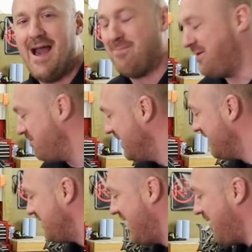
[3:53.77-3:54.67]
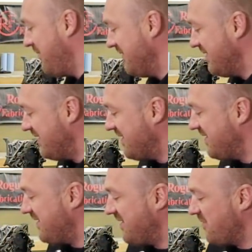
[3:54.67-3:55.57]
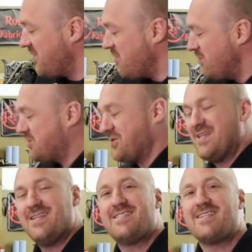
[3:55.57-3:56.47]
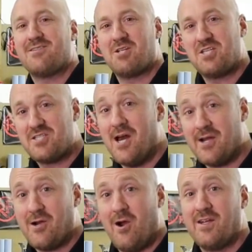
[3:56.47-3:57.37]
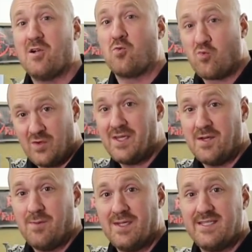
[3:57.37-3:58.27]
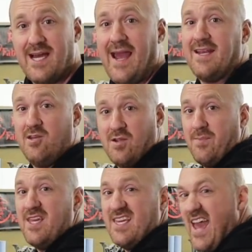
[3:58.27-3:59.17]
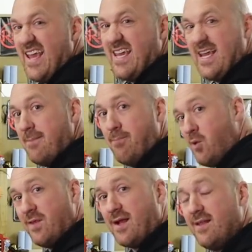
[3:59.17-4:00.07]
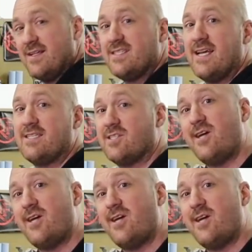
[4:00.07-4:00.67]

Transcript: happen. Now, usually these things are stuck on here really, really tight. And you could be yanking and pulling on these things